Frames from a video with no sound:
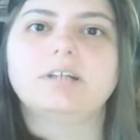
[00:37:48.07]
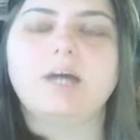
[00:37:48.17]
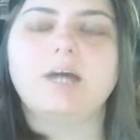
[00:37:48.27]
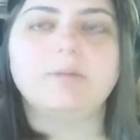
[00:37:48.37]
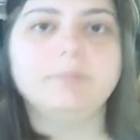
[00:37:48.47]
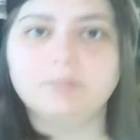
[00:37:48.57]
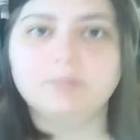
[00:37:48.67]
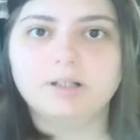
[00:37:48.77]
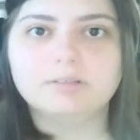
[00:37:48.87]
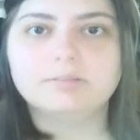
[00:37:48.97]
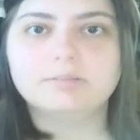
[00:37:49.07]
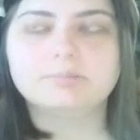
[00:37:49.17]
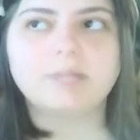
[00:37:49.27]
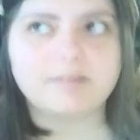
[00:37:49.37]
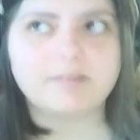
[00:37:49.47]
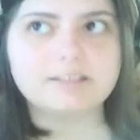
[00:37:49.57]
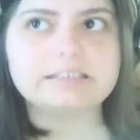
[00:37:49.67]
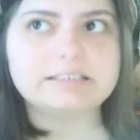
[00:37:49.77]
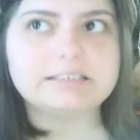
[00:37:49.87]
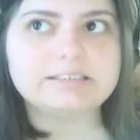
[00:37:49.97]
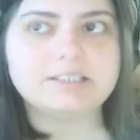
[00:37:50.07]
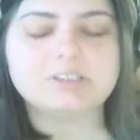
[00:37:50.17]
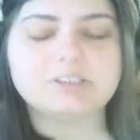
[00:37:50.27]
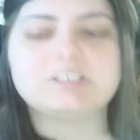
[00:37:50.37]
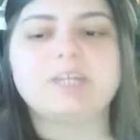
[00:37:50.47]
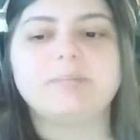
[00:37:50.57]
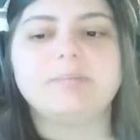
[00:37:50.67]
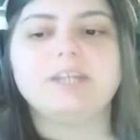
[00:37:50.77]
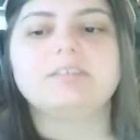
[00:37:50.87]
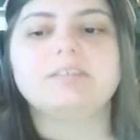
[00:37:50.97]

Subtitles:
I might be wrong, but I think it's Lazy Duchess that made